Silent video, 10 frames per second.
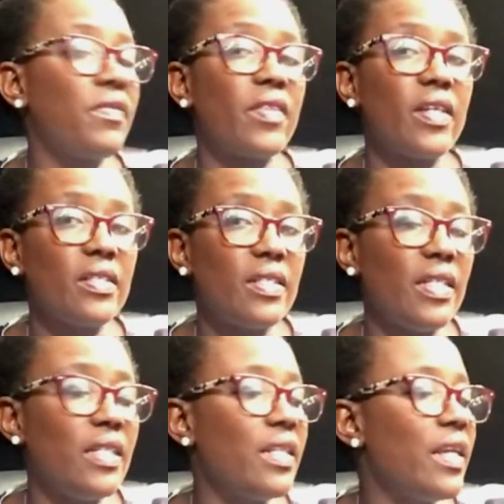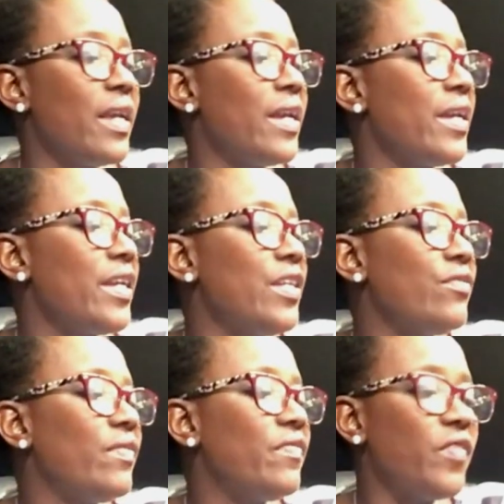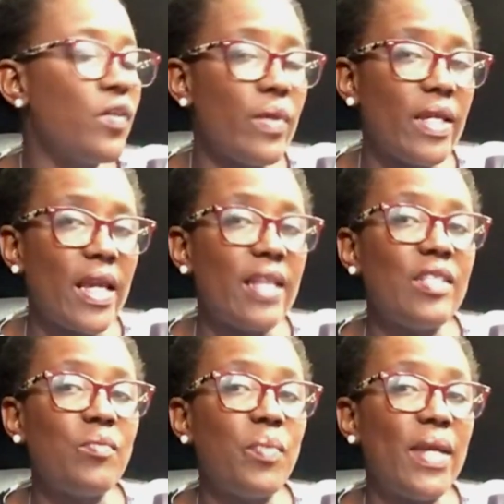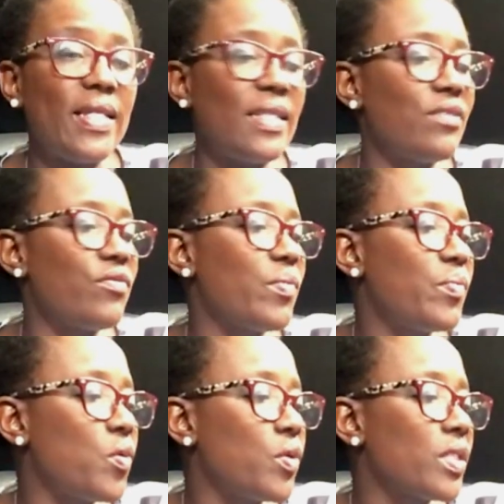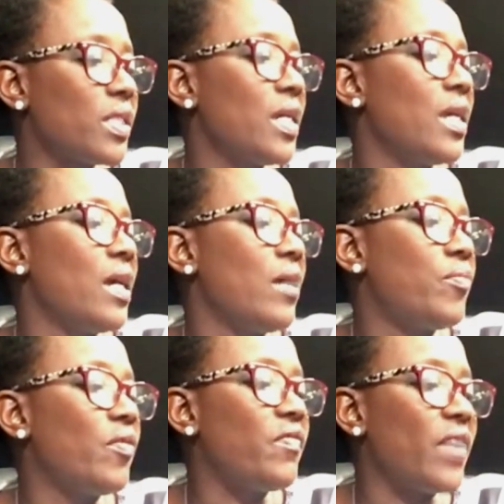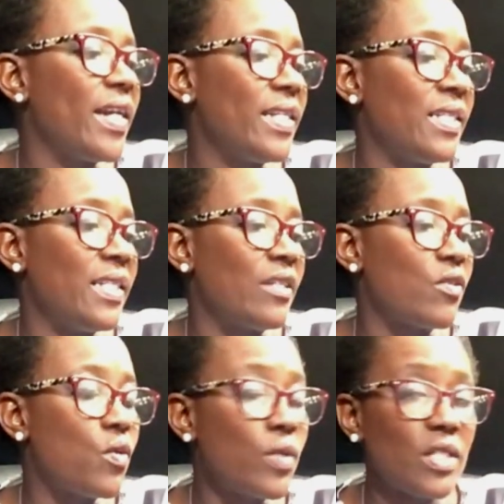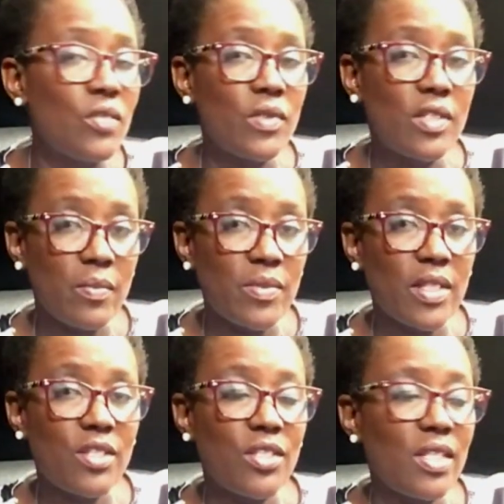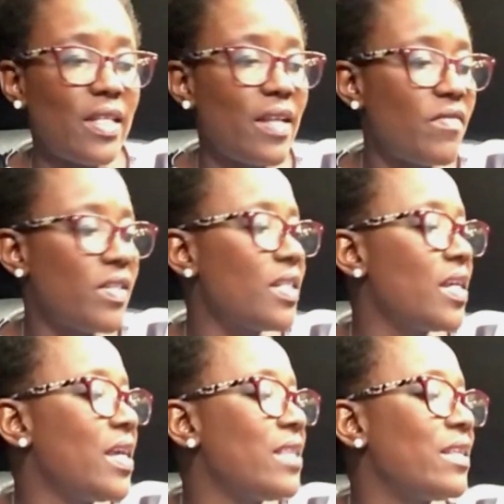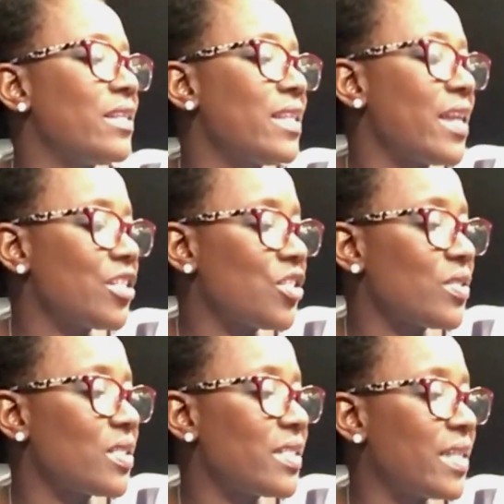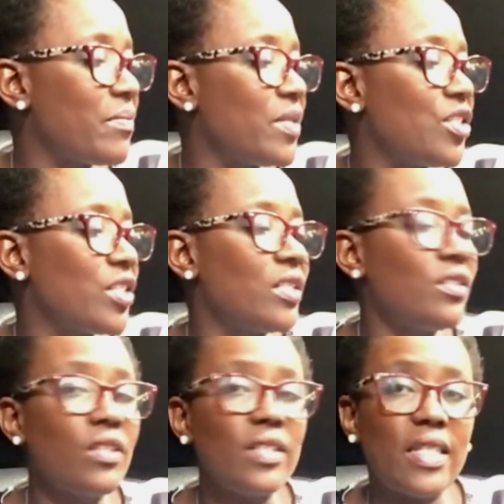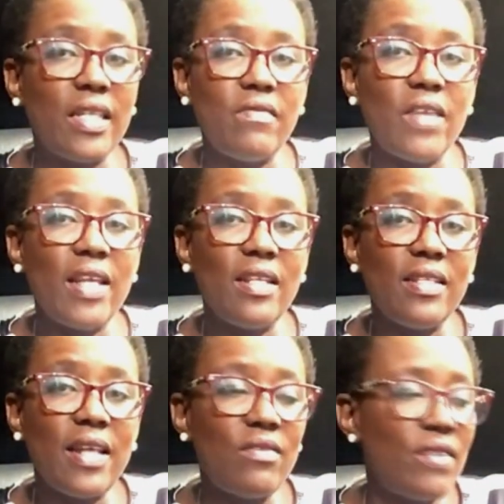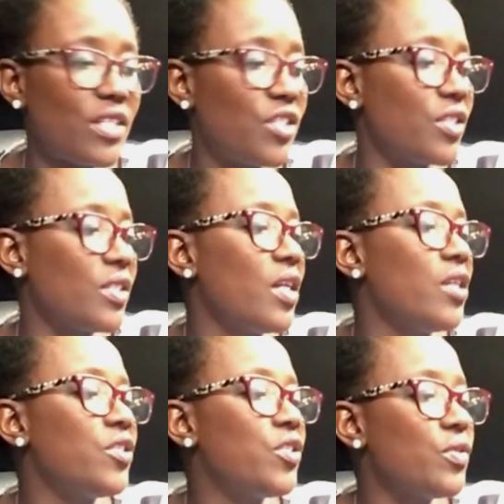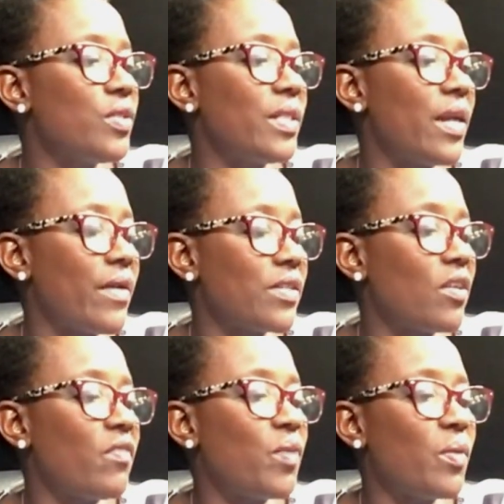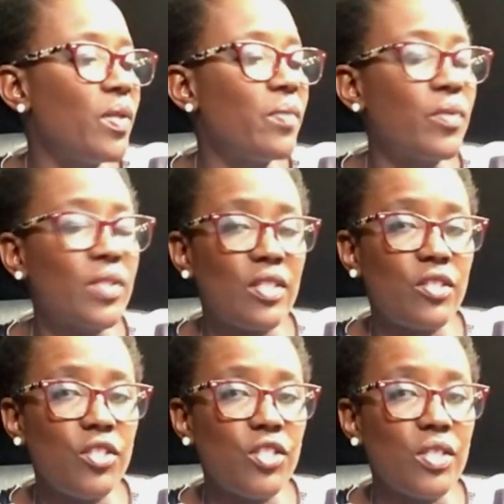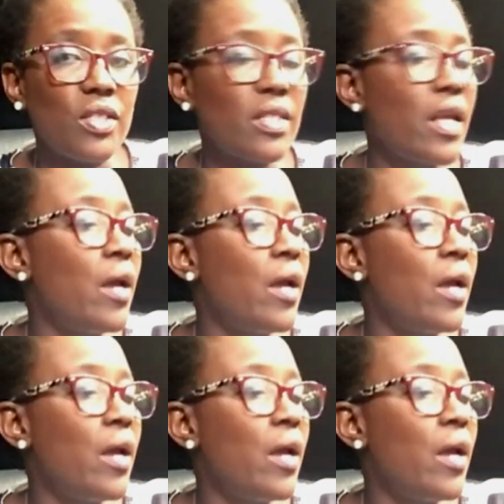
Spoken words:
13. In reviewing and debating the report provided in accordance with subsection 11, the National Assembly shall not give any direction to the Director of Public Prosecutions,